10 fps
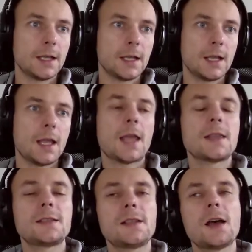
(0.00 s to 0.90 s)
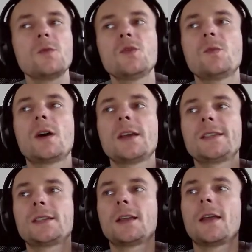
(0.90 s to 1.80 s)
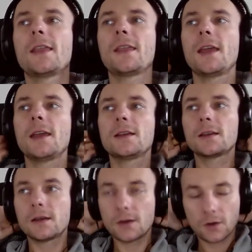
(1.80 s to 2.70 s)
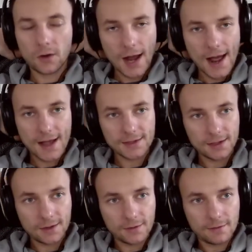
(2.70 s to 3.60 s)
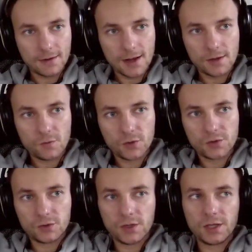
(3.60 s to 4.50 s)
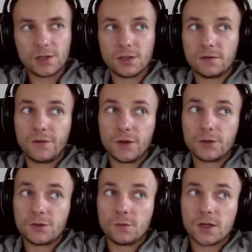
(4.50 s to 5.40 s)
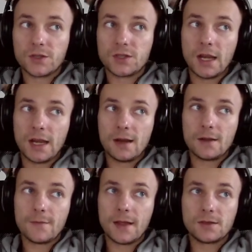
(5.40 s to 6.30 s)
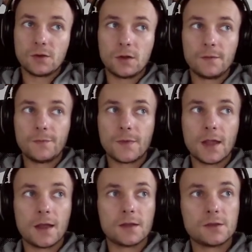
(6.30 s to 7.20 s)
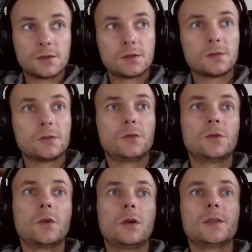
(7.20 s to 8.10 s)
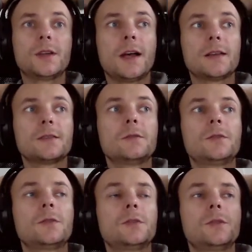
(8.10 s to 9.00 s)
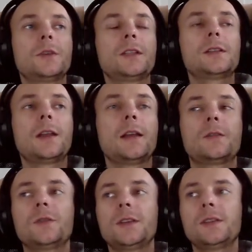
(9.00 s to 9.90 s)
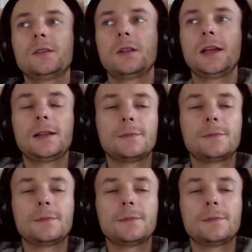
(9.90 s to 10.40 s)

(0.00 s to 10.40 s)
And now you might think or ask, why would you need this virtual machine at all and do all the hassle to do it, to install it?